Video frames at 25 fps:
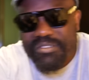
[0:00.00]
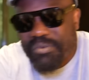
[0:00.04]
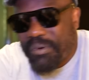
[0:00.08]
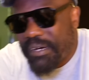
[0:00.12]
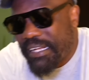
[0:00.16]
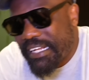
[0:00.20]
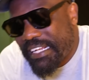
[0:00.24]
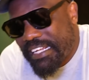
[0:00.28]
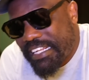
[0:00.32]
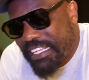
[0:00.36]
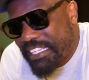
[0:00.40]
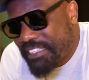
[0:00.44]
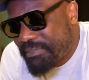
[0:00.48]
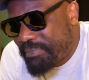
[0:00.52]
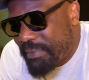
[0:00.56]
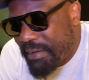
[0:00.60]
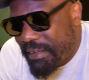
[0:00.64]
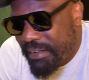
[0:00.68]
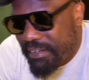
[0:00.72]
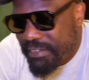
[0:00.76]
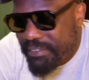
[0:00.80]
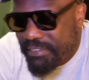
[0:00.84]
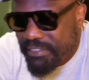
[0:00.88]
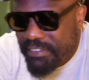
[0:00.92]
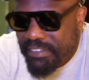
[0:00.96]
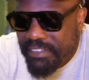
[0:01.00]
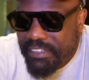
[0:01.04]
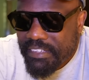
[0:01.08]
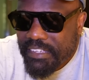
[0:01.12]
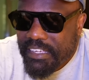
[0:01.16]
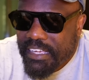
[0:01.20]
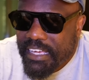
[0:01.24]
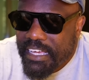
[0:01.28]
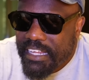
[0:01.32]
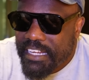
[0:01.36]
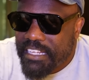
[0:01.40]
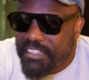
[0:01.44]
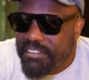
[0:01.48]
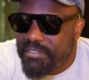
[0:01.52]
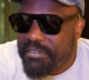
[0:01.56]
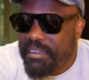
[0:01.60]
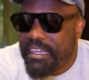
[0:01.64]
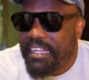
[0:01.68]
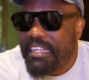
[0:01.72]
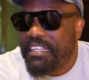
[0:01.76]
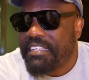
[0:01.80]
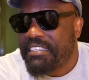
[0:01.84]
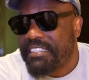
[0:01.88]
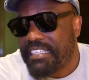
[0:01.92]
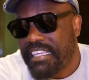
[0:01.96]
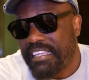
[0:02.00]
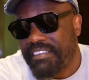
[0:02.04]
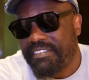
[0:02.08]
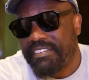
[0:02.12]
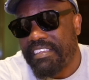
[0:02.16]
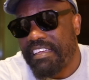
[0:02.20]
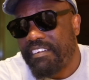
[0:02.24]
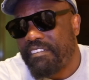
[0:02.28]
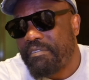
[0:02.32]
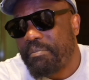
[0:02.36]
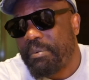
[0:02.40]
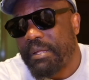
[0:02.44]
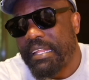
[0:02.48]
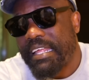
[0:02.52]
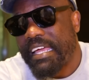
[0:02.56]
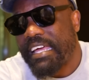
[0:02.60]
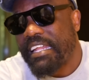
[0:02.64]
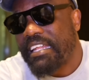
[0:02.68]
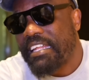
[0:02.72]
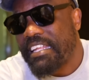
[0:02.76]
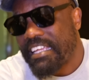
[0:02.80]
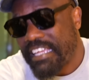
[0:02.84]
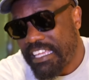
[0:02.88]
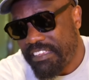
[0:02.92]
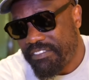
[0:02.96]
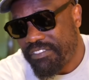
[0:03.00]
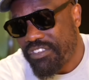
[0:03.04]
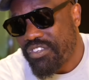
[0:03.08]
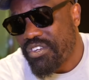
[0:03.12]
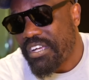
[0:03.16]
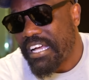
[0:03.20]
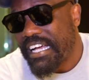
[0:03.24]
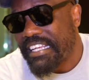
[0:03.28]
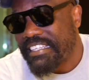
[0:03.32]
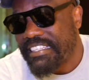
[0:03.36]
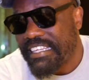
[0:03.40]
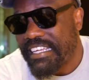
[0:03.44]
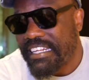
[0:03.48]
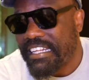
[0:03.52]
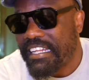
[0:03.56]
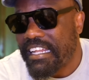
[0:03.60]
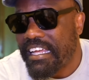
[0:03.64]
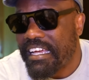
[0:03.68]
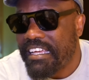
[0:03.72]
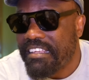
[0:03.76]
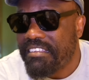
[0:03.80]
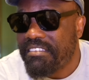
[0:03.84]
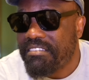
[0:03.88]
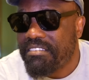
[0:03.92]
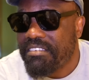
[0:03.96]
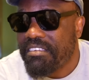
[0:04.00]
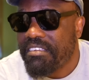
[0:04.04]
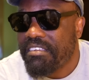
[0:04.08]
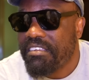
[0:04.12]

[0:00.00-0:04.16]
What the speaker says: what it is, man. It is, at least gives you everybody headlines. It gives you guys headlines.